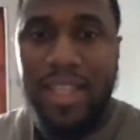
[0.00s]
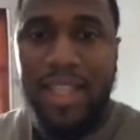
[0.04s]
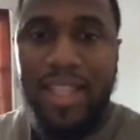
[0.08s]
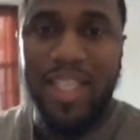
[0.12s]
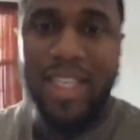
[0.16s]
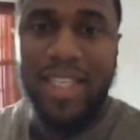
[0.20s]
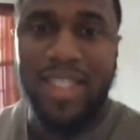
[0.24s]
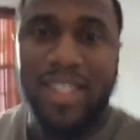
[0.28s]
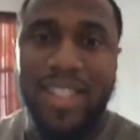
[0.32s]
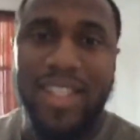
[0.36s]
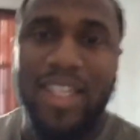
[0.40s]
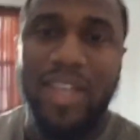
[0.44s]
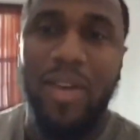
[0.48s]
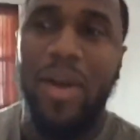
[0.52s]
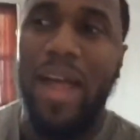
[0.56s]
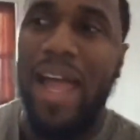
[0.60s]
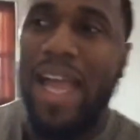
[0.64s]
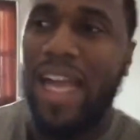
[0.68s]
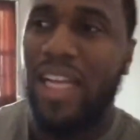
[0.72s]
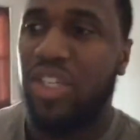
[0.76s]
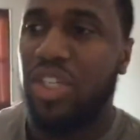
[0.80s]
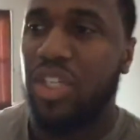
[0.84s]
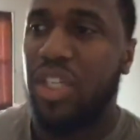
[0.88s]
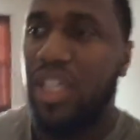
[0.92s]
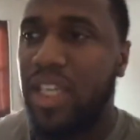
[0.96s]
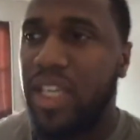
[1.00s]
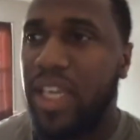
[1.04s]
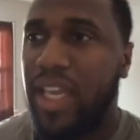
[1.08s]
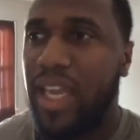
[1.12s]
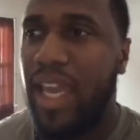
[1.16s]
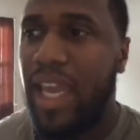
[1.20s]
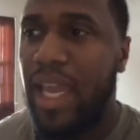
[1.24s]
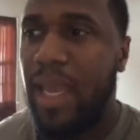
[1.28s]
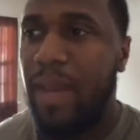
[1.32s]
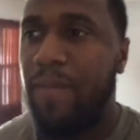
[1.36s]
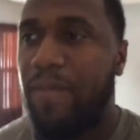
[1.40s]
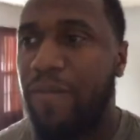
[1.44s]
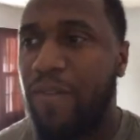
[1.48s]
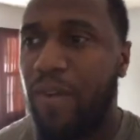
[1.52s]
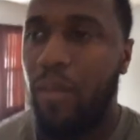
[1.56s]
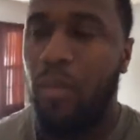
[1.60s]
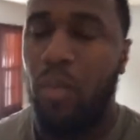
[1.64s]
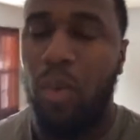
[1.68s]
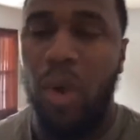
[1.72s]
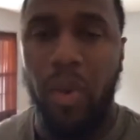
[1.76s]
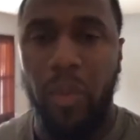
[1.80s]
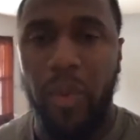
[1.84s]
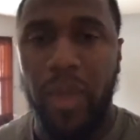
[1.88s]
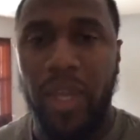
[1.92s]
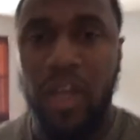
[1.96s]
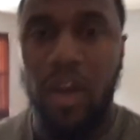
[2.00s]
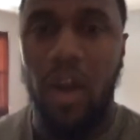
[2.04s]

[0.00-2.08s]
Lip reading: this deal actually came from what we